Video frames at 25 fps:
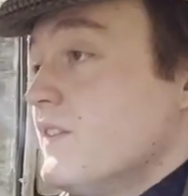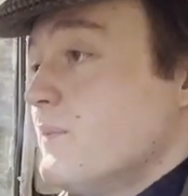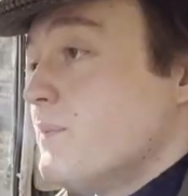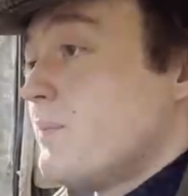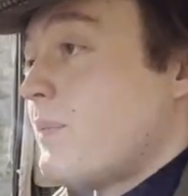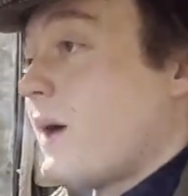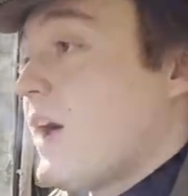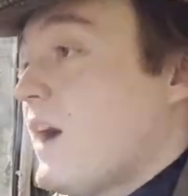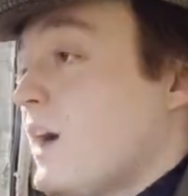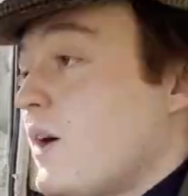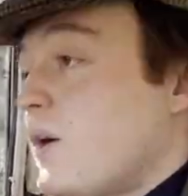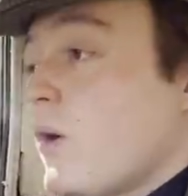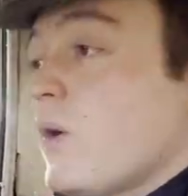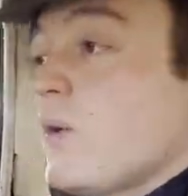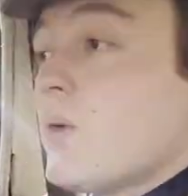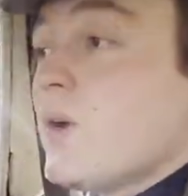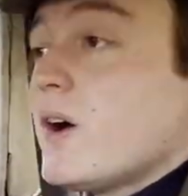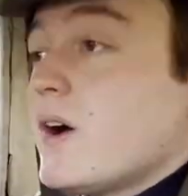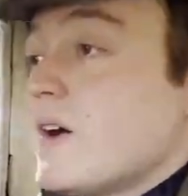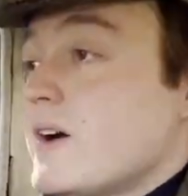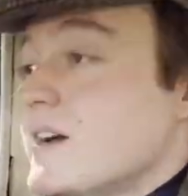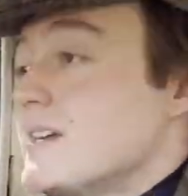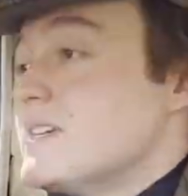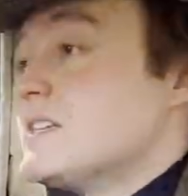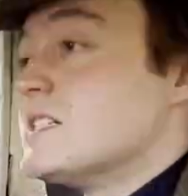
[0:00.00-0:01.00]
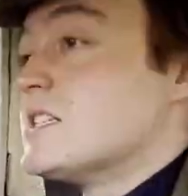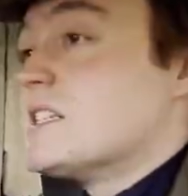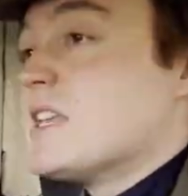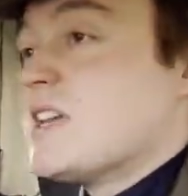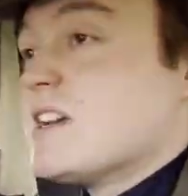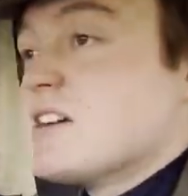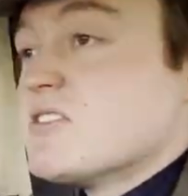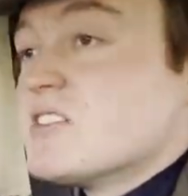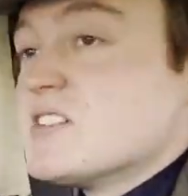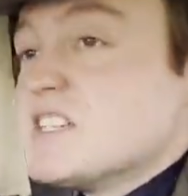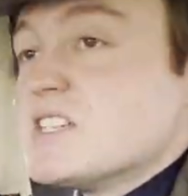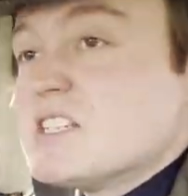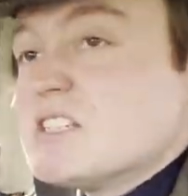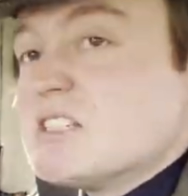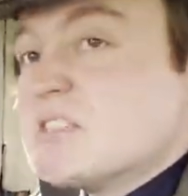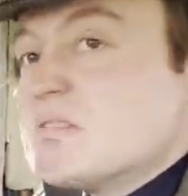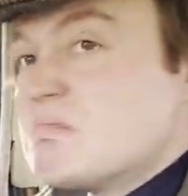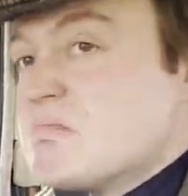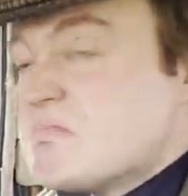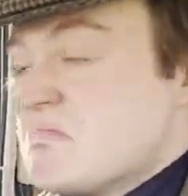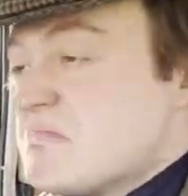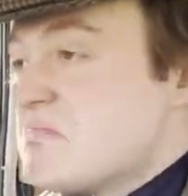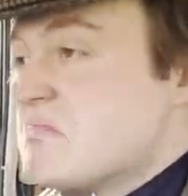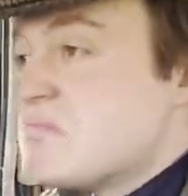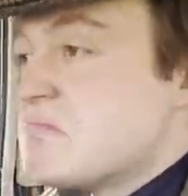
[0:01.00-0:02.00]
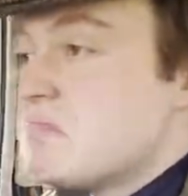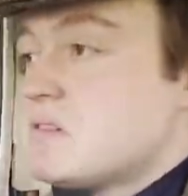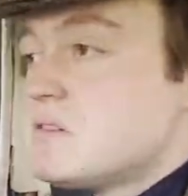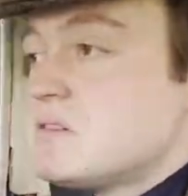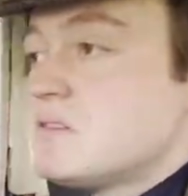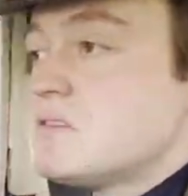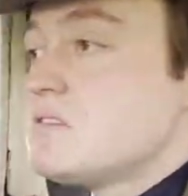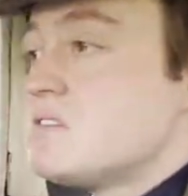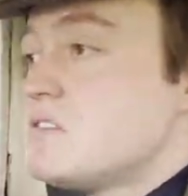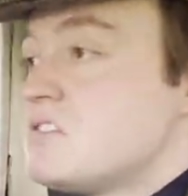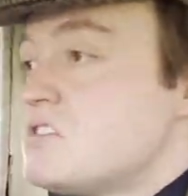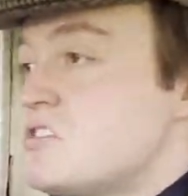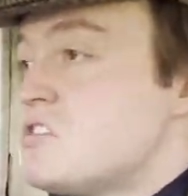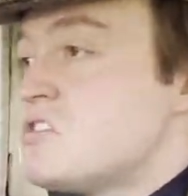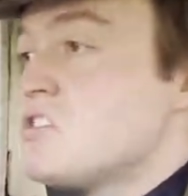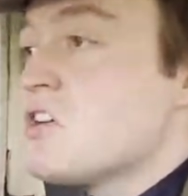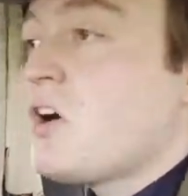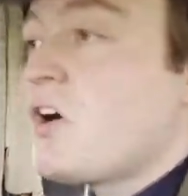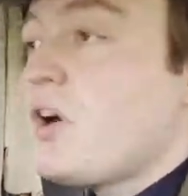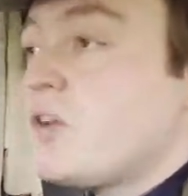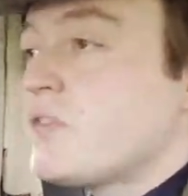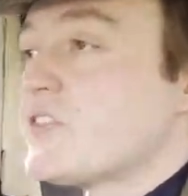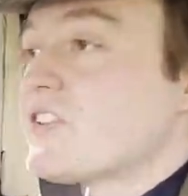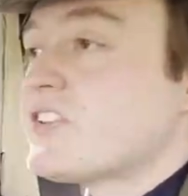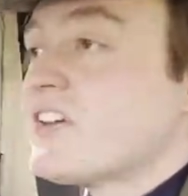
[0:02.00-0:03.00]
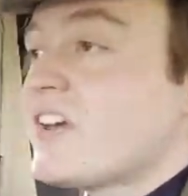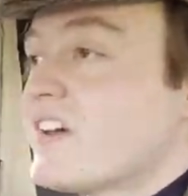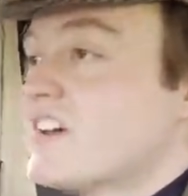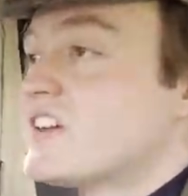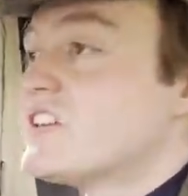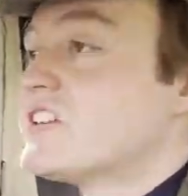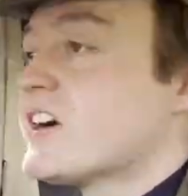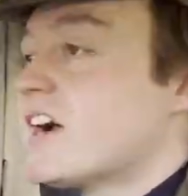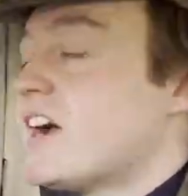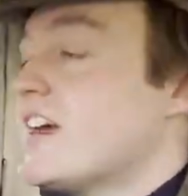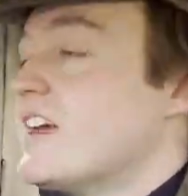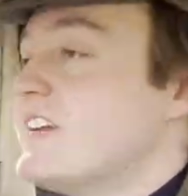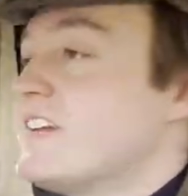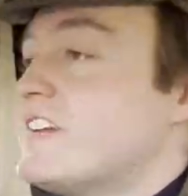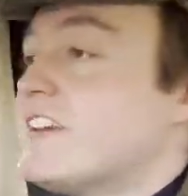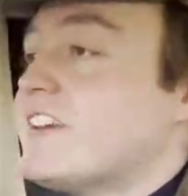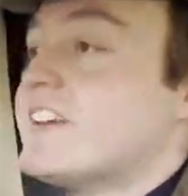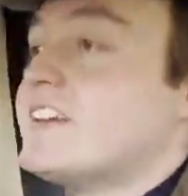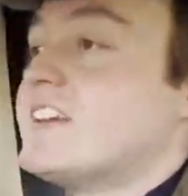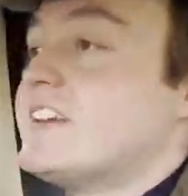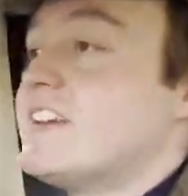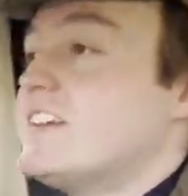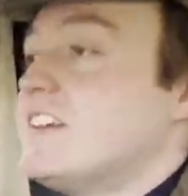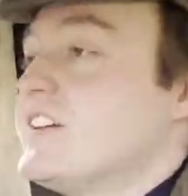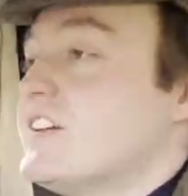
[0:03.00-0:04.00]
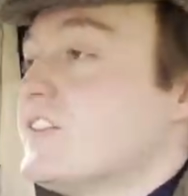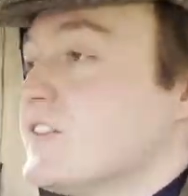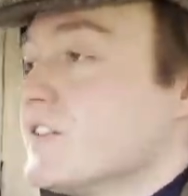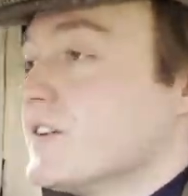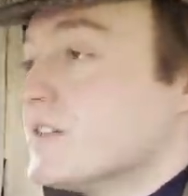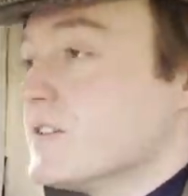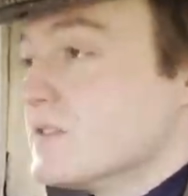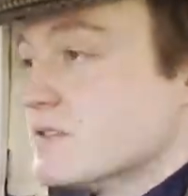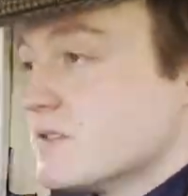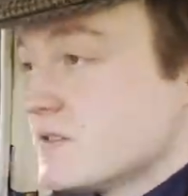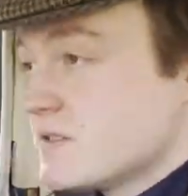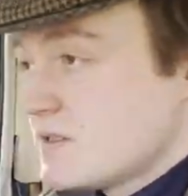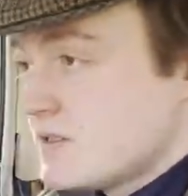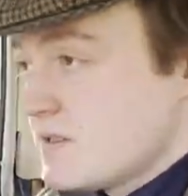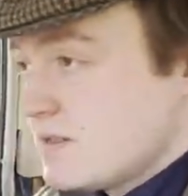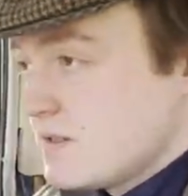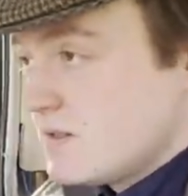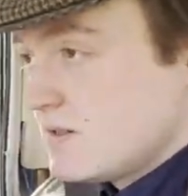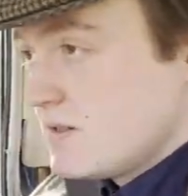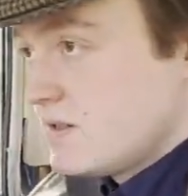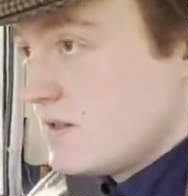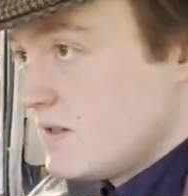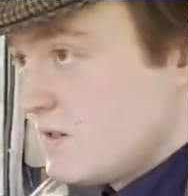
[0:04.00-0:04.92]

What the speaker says: power-wise, there is not a great deal of difference.